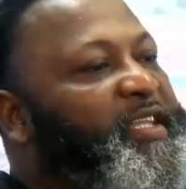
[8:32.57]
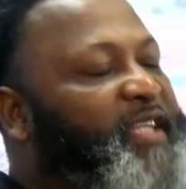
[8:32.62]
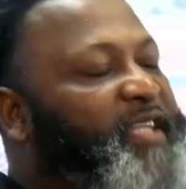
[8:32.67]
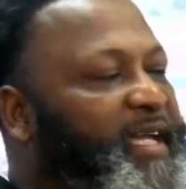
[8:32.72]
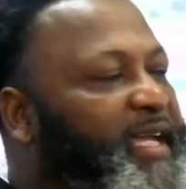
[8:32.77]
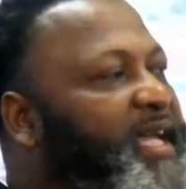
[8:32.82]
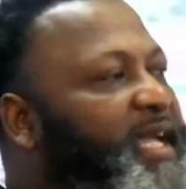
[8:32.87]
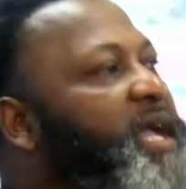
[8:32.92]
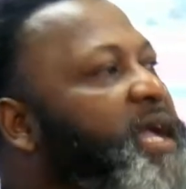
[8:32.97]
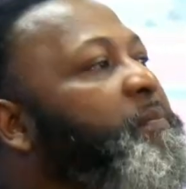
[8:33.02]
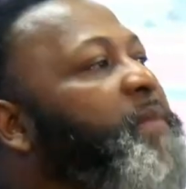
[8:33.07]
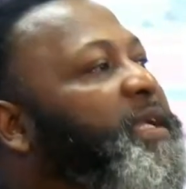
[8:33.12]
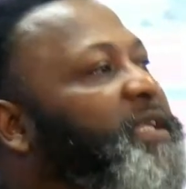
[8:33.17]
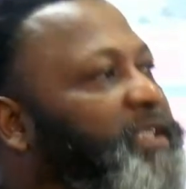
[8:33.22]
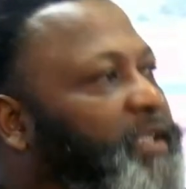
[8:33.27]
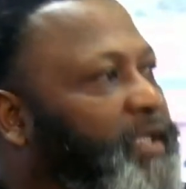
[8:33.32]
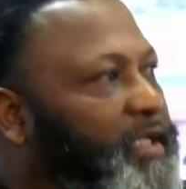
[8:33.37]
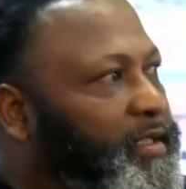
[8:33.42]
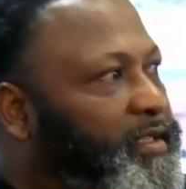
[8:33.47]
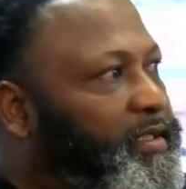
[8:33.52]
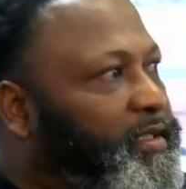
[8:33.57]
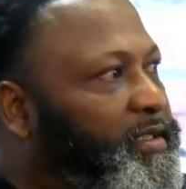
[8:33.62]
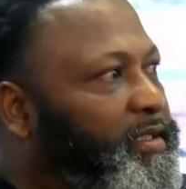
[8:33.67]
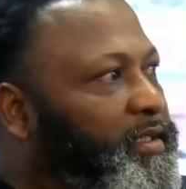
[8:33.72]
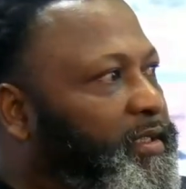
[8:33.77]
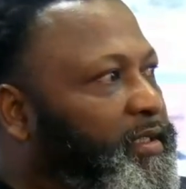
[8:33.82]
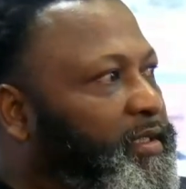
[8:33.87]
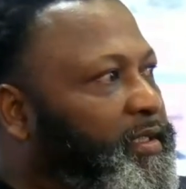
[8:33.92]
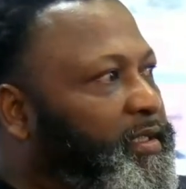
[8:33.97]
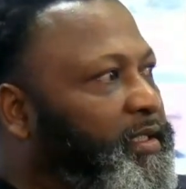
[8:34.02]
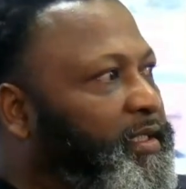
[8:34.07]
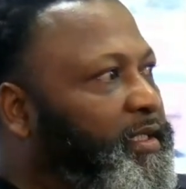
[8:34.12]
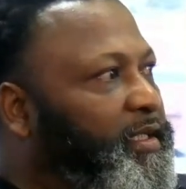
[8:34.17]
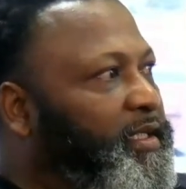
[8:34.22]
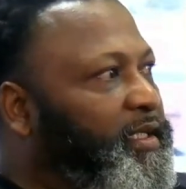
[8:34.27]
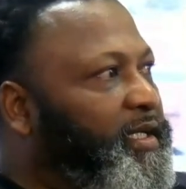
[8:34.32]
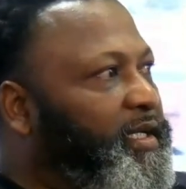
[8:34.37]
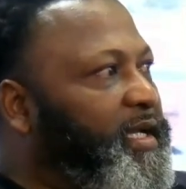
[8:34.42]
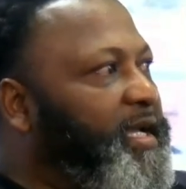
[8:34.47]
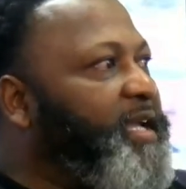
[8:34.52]
the images
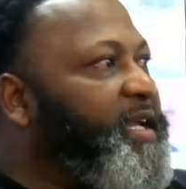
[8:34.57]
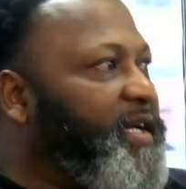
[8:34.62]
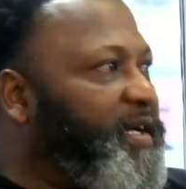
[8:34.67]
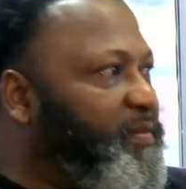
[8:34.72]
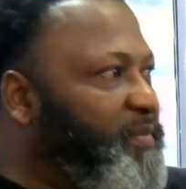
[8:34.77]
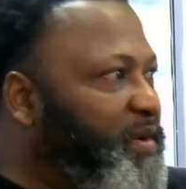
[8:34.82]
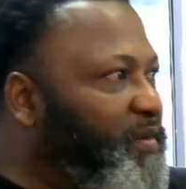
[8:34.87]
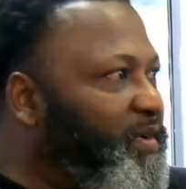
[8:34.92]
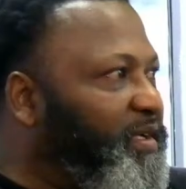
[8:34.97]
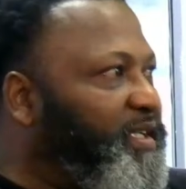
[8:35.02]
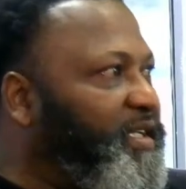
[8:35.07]
in the community.